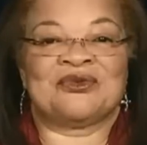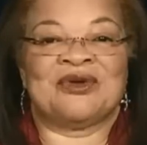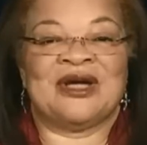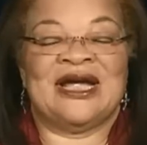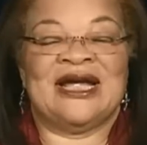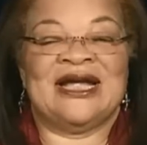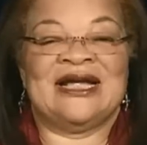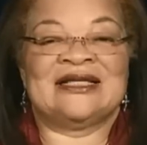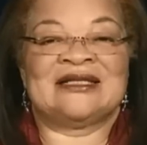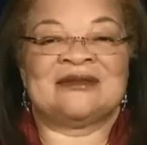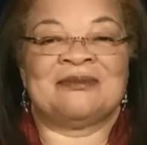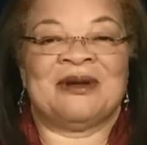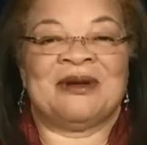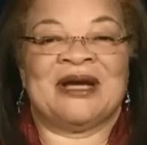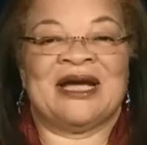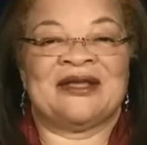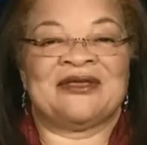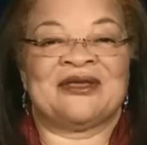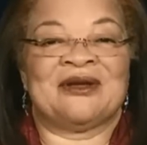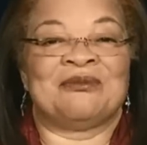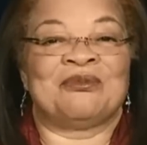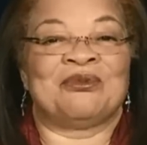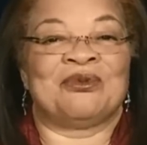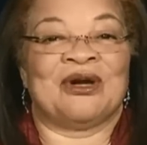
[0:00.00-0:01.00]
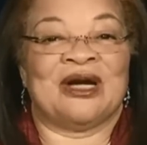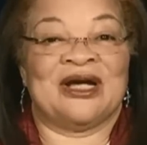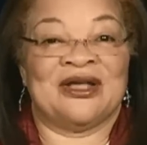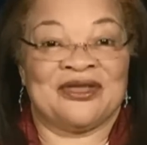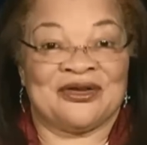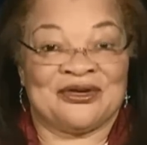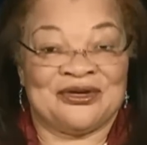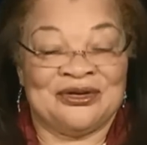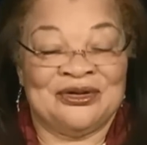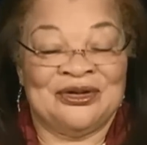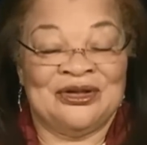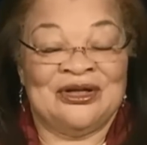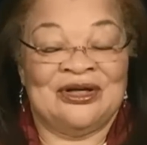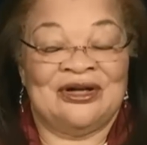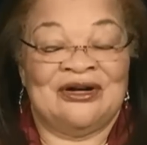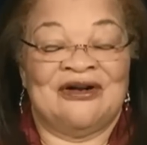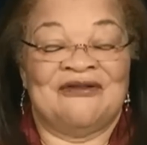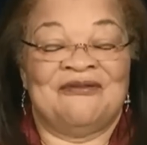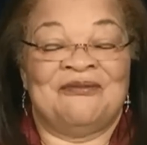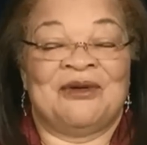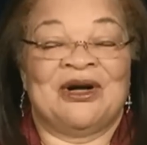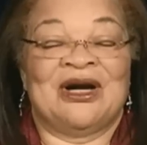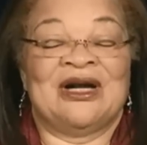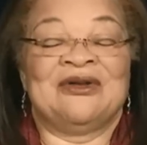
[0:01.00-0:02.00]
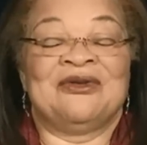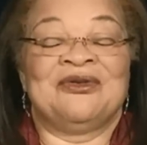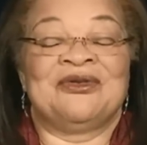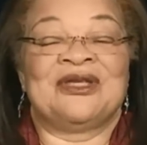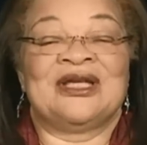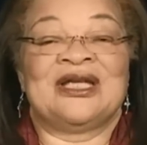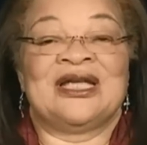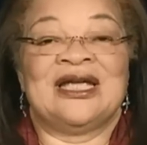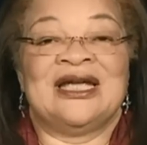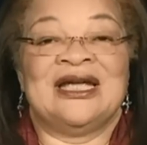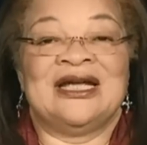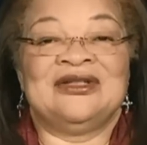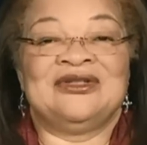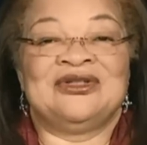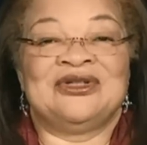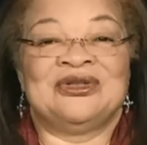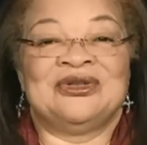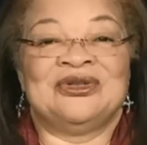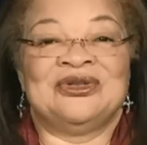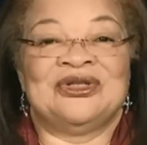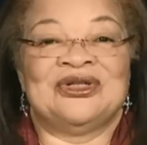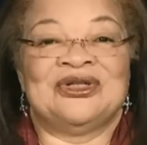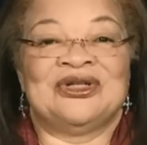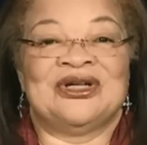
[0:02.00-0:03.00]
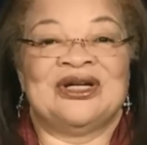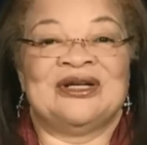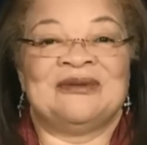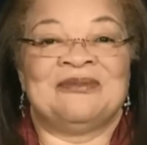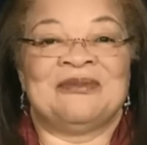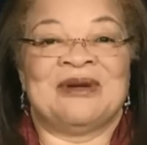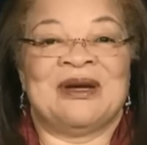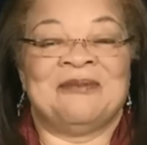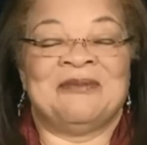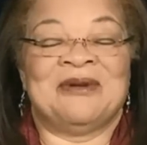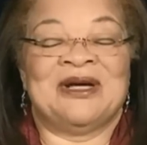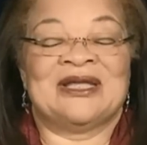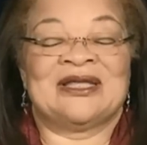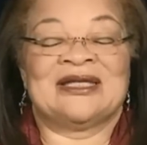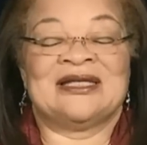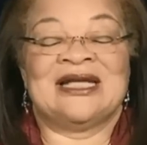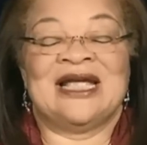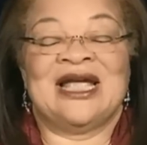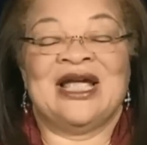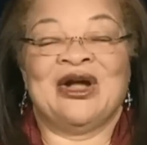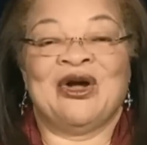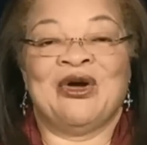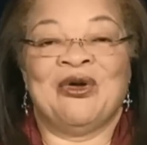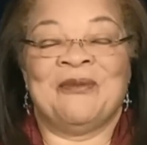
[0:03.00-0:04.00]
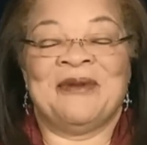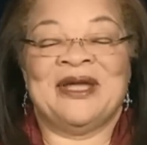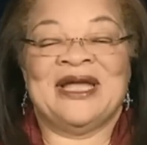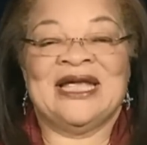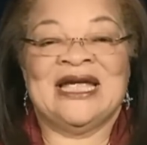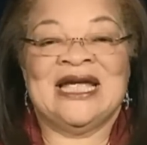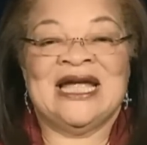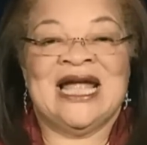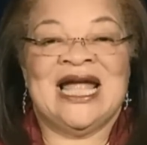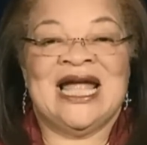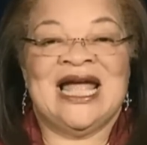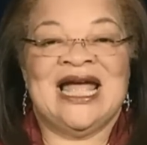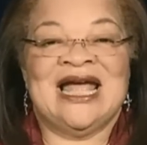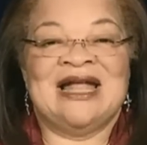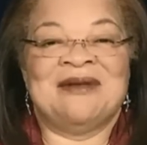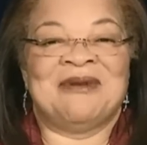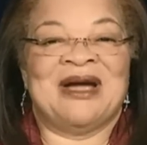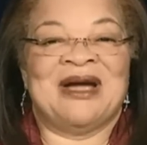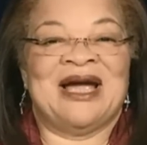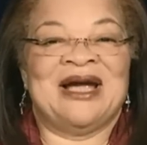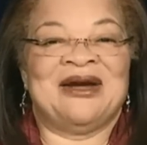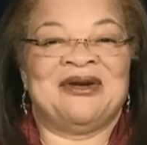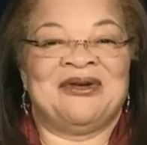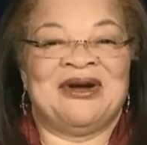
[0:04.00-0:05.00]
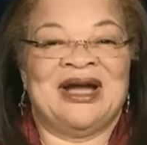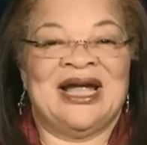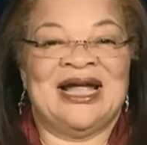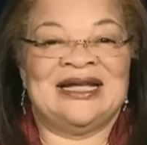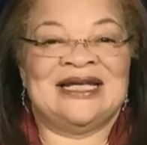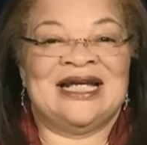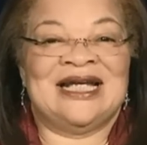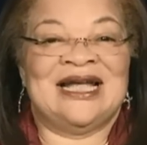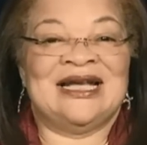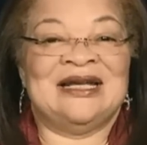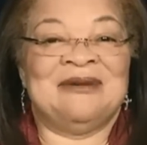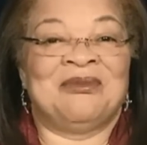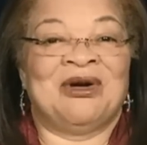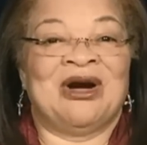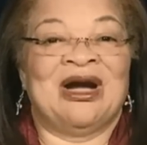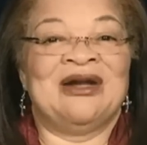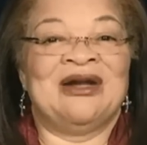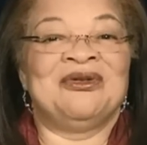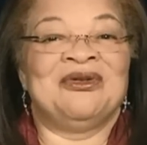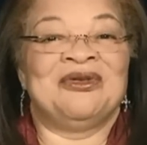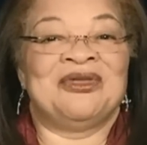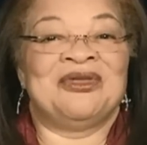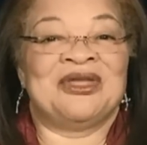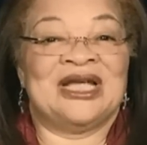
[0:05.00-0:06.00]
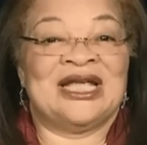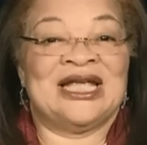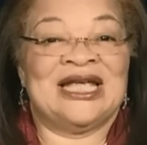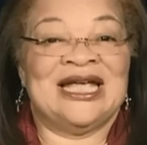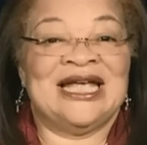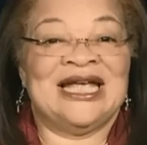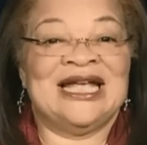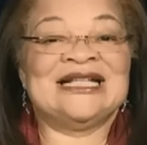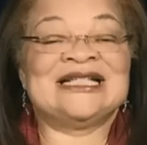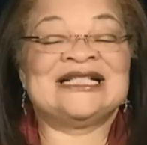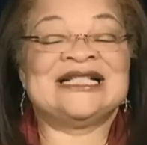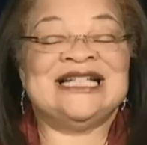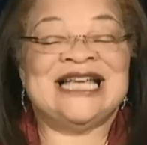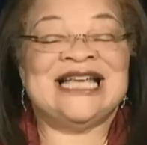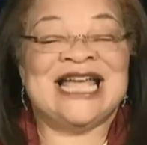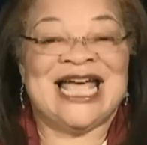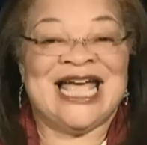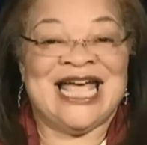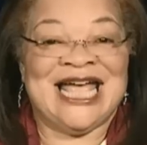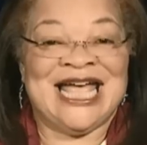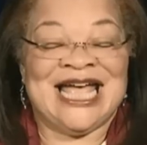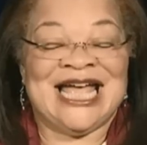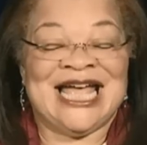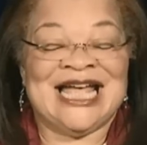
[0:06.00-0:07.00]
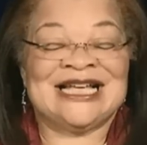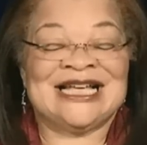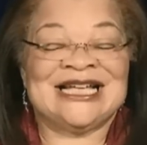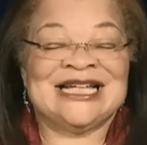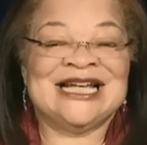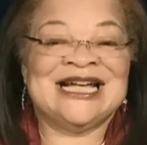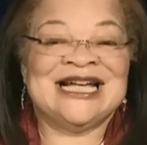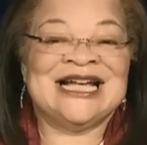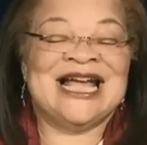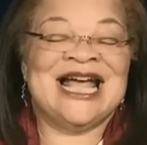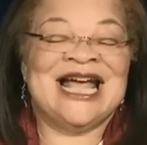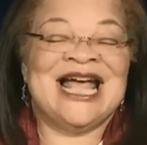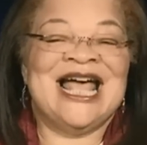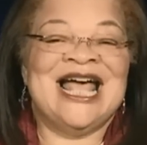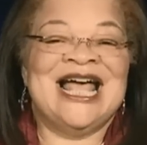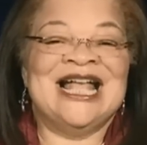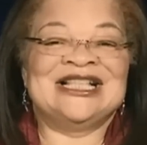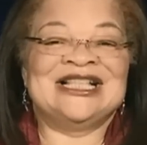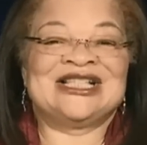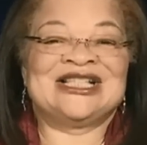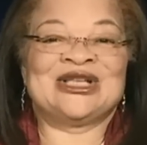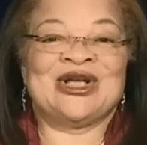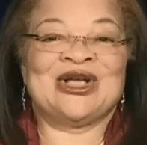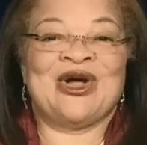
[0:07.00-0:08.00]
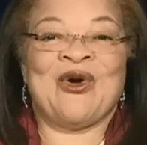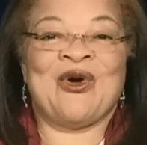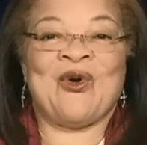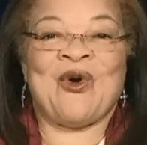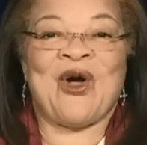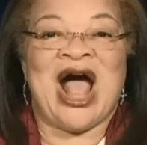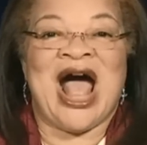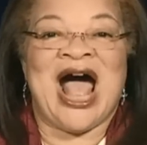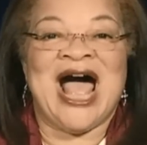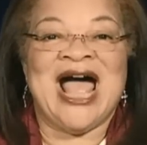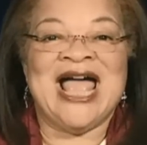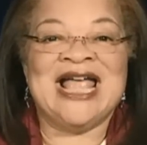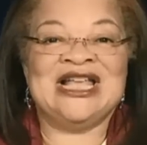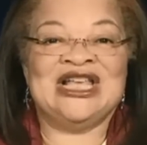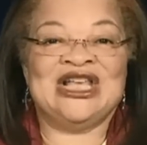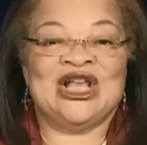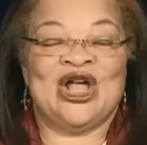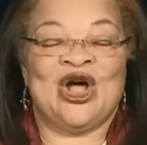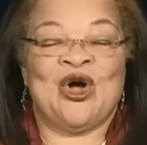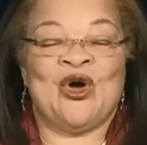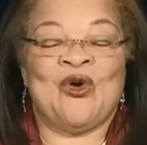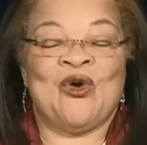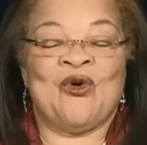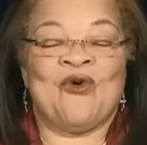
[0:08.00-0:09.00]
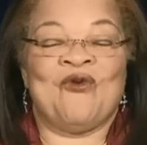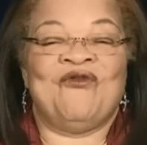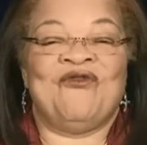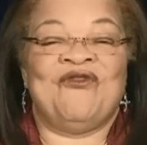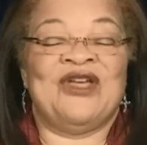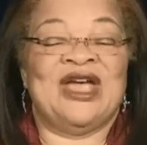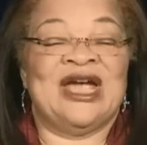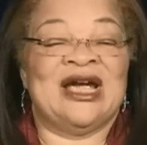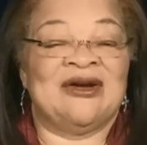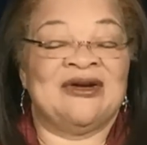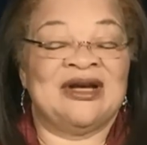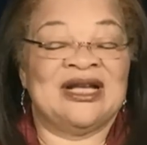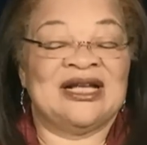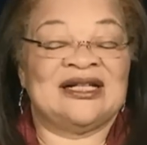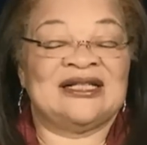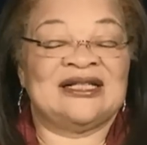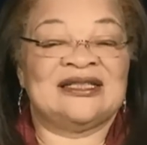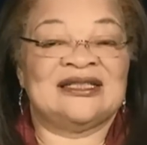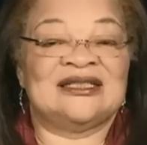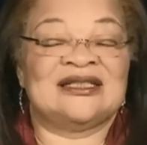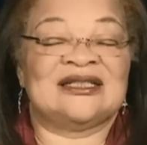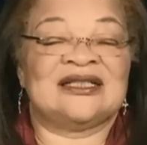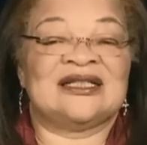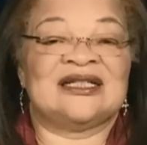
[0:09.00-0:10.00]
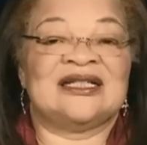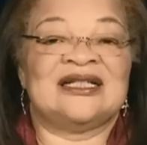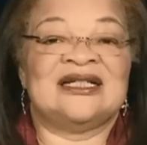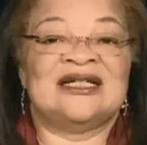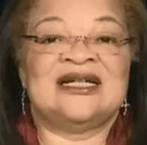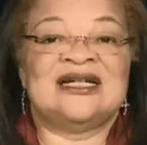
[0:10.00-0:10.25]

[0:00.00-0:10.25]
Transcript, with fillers: raised by the brother of Martin Luther King Jr. and my mother Naomi and my granddaddy Martin Luther King's dad. And so I know very clearly